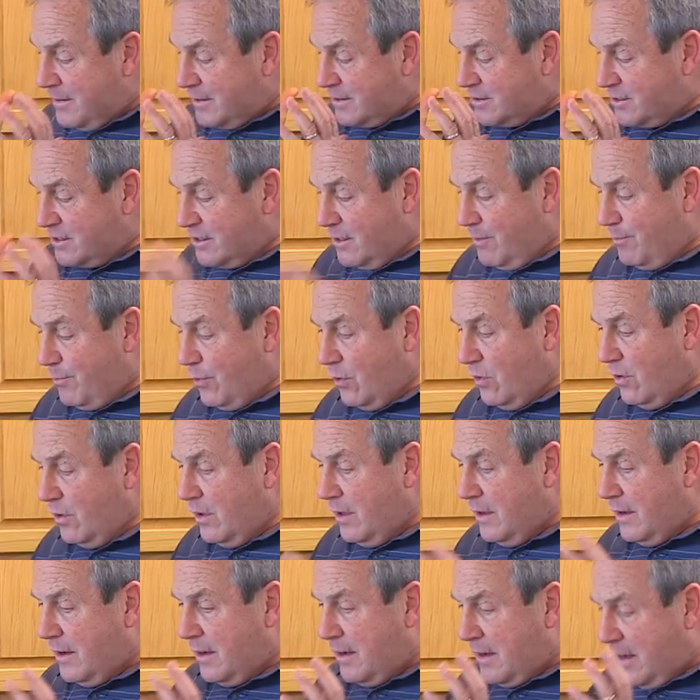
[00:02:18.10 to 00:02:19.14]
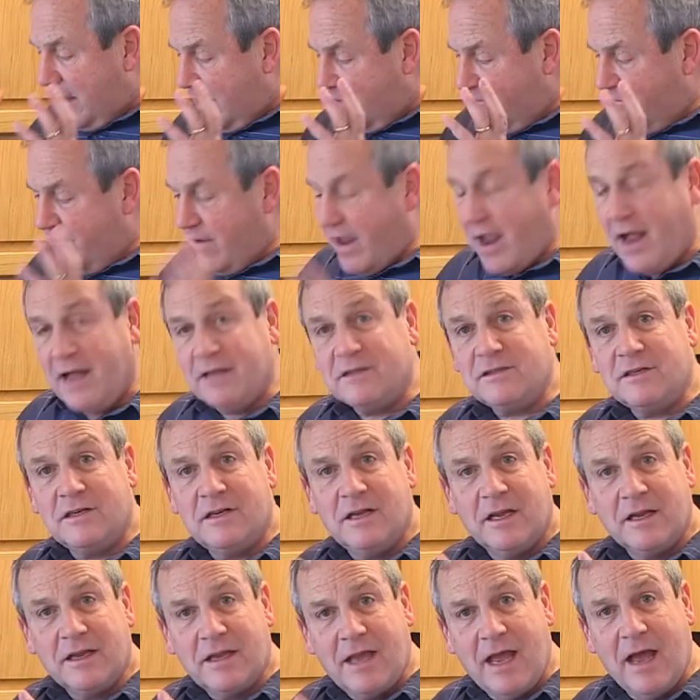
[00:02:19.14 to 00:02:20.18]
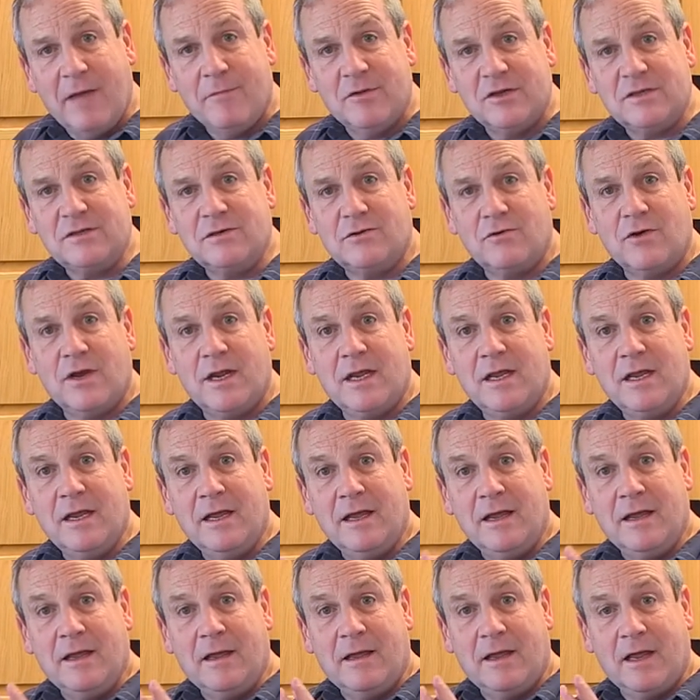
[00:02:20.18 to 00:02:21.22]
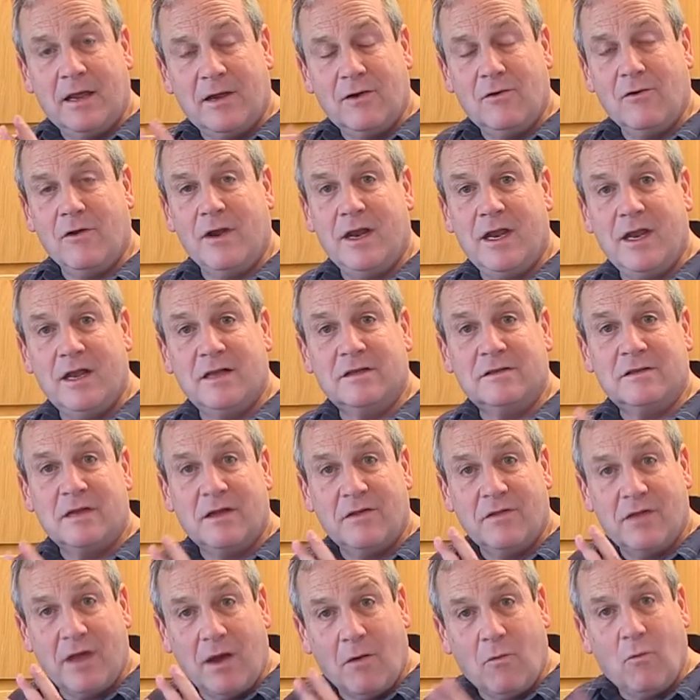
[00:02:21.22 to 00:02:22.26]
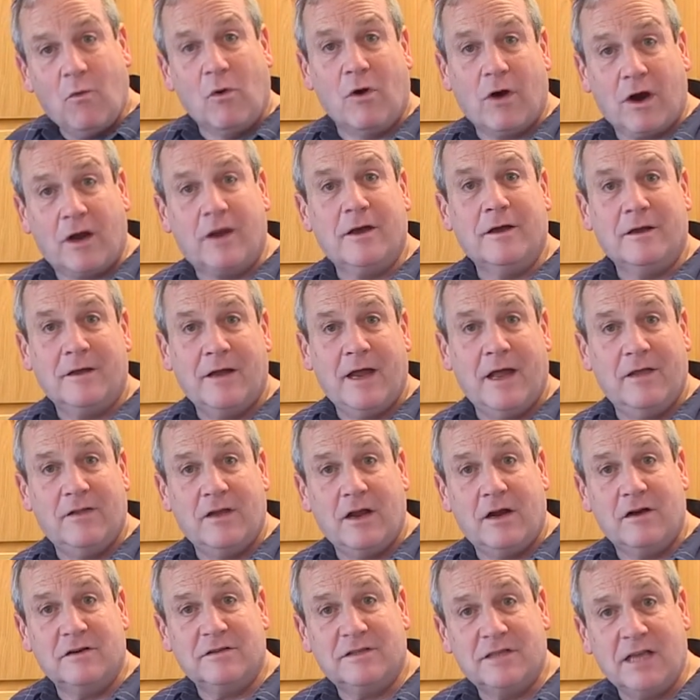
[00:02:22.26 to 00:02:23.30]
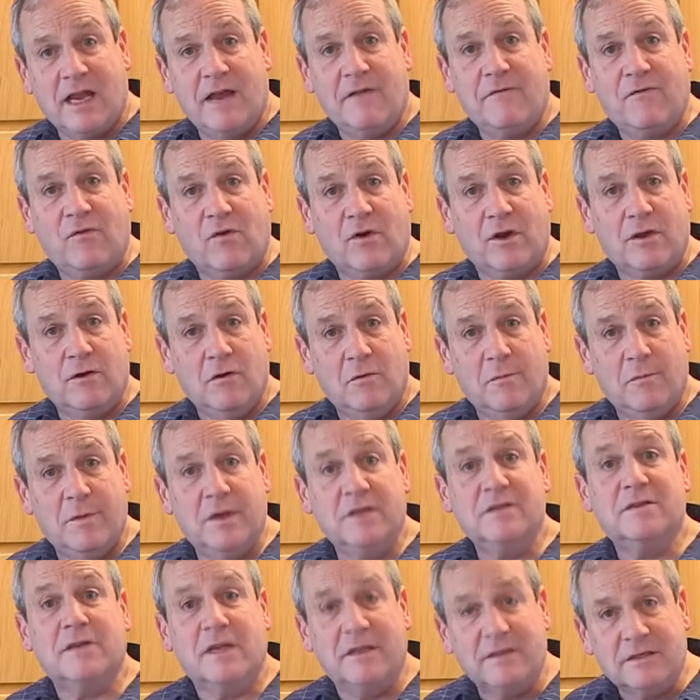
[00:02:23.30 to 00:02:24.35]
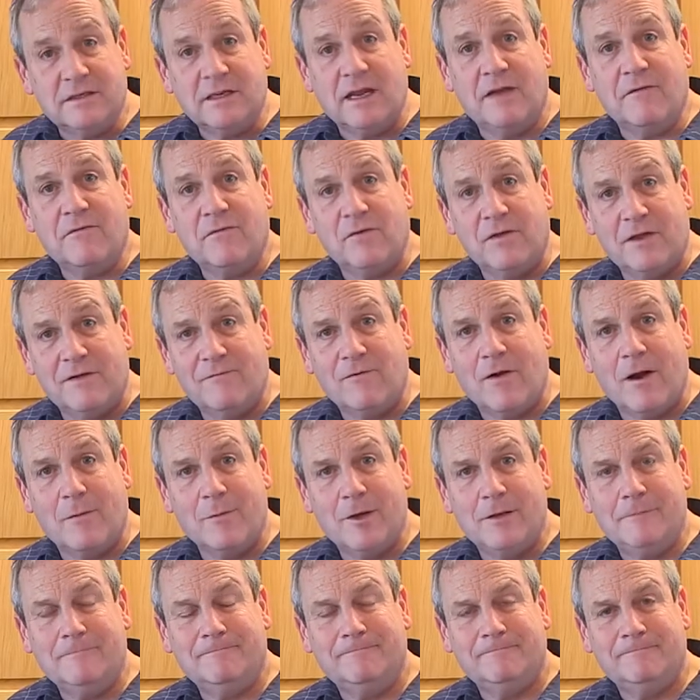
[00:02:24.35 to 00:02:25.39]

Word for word: simple, advanced chemistry ingredients that work and that are safe for humans and safe for the environment.